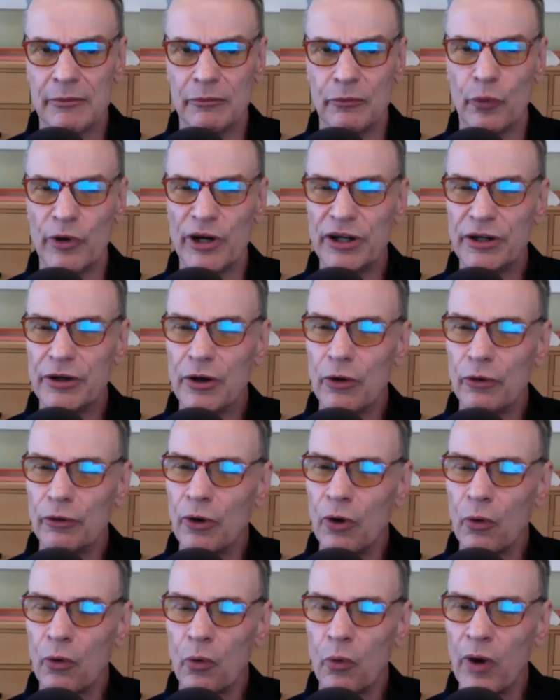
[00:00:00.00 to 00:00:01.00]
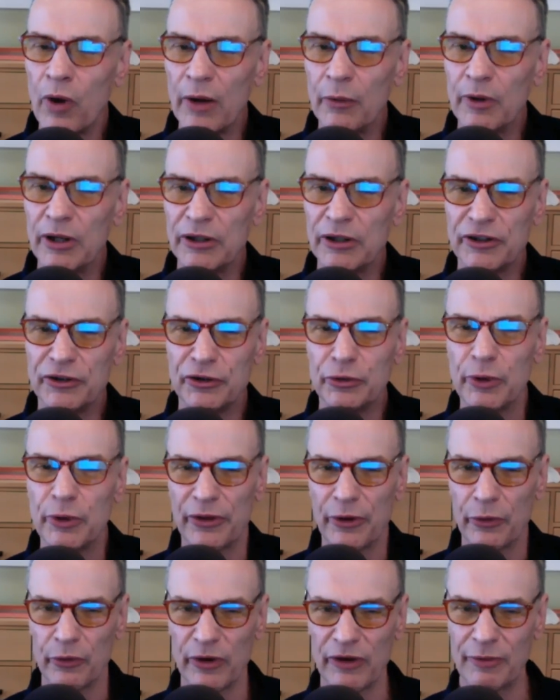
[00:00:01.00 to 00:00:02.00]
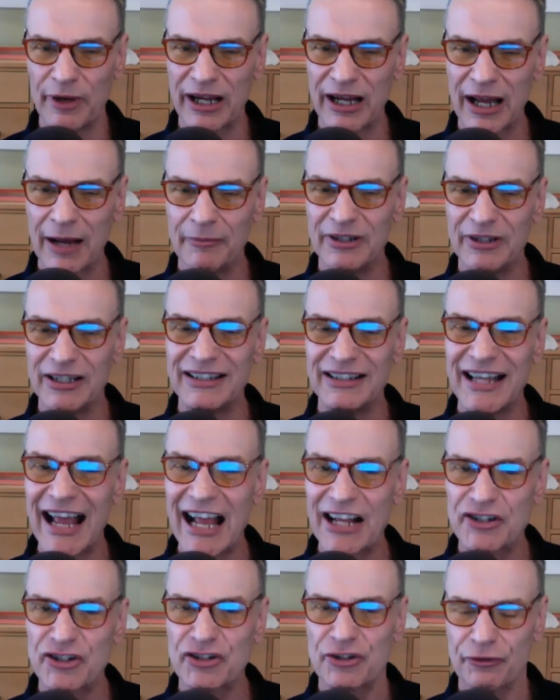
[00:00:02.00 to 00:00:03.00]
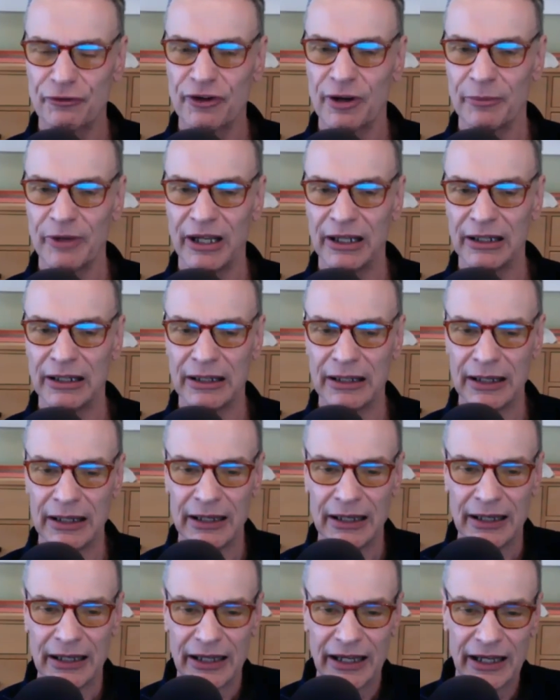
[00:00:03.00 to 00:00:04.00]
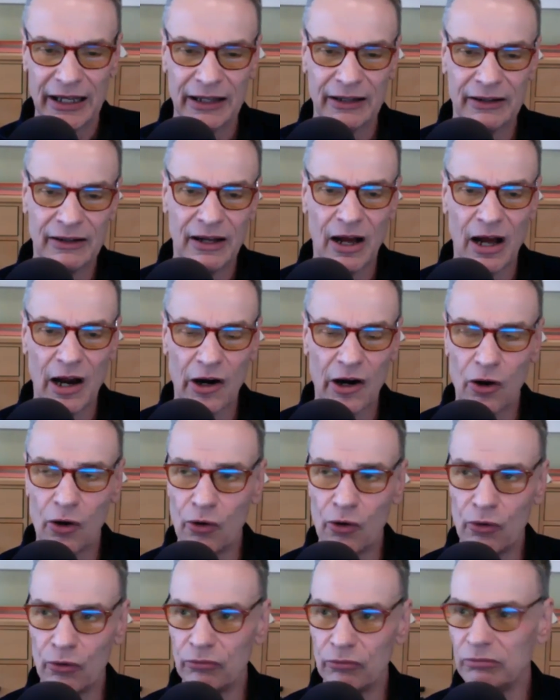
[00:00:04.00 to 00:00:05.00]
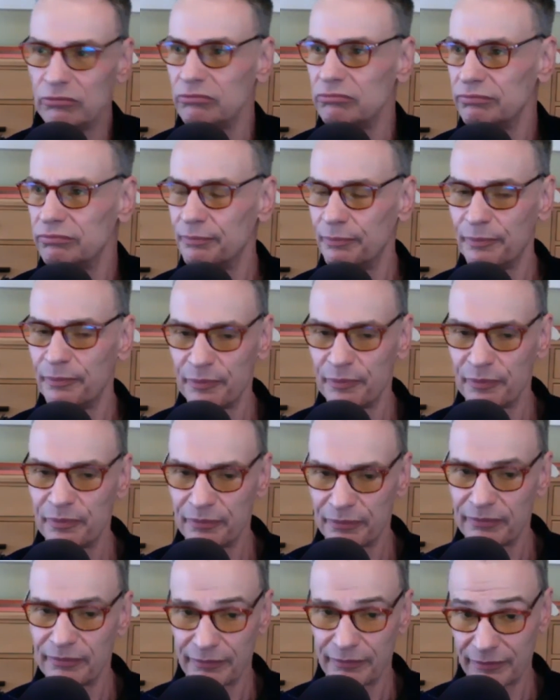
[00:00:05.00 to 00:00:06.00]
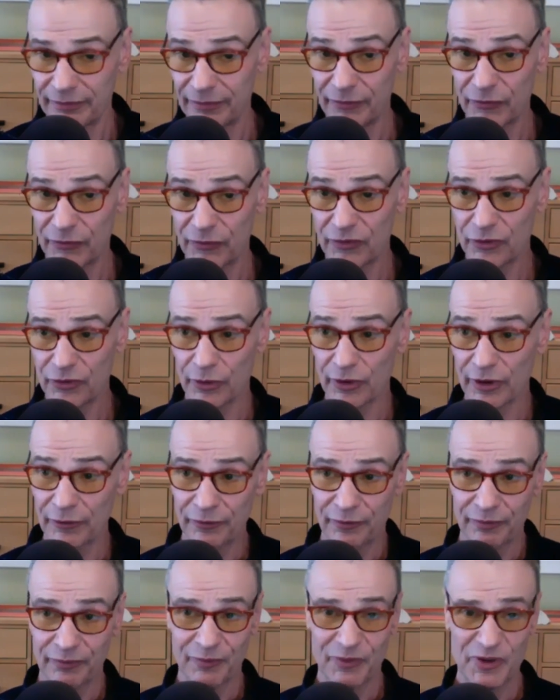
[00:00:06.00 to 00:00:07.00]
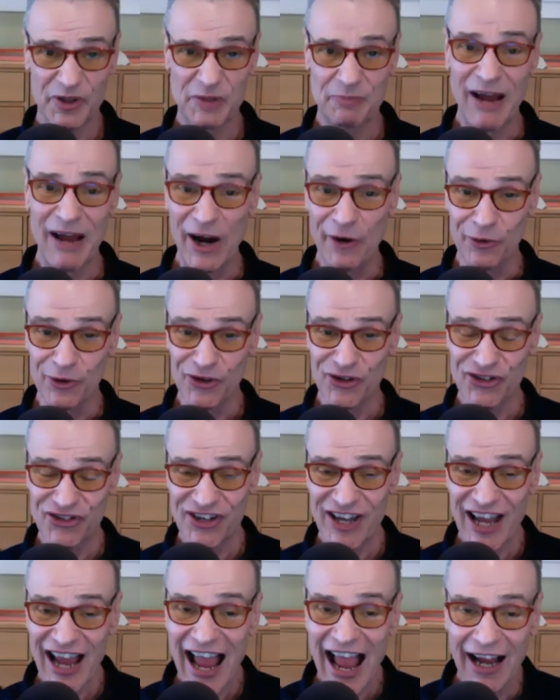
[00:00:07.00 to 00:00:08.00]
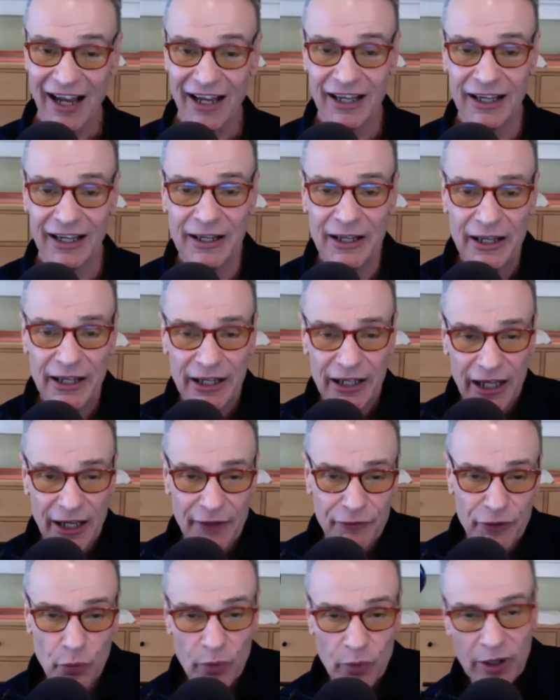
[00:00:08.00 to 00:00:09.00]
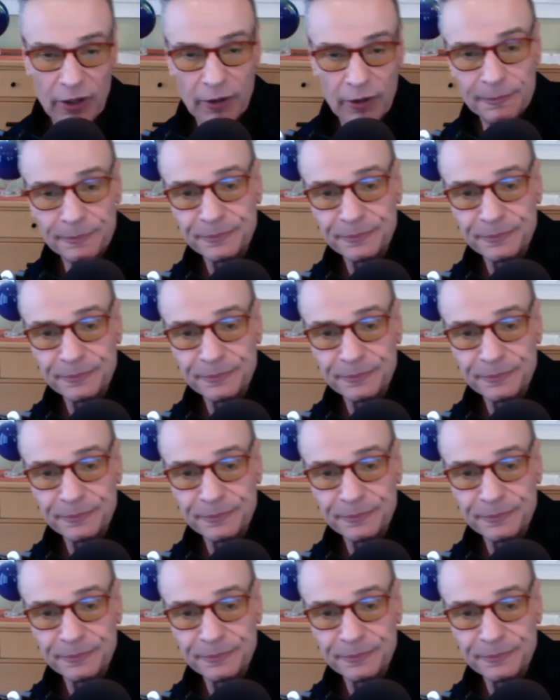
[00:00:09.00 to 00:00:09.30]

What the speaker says: we don't know quite what to do with it. We've become detached from it in our own sort of spiral stack, if you will.